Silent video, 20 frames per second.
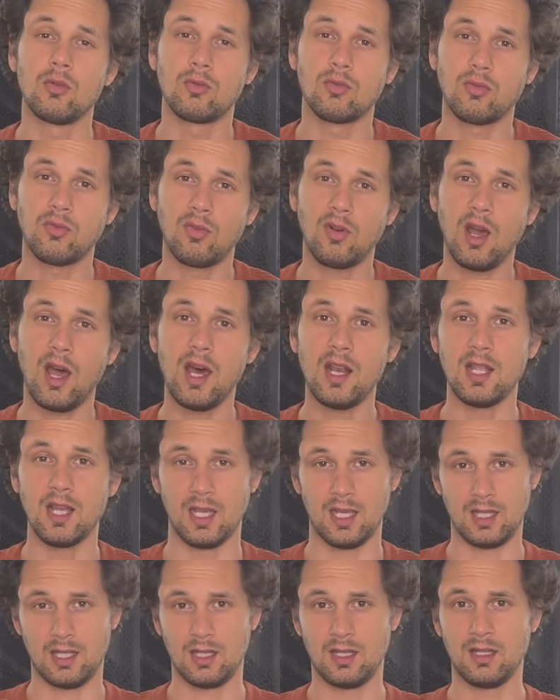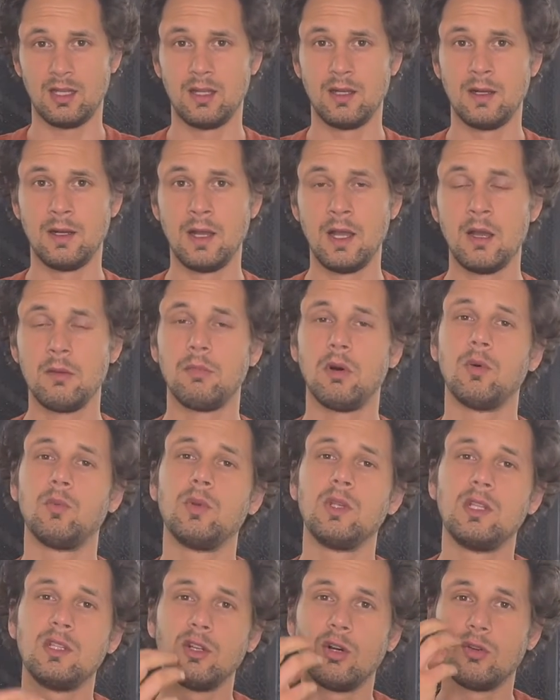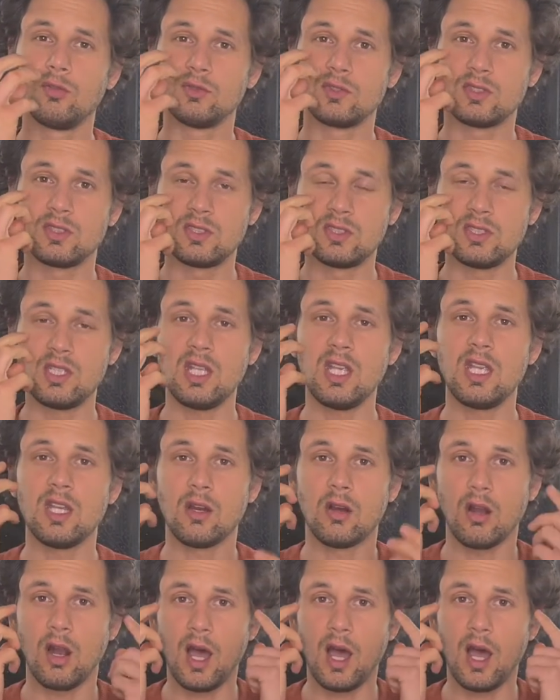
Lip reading: chronic. But we don't see, our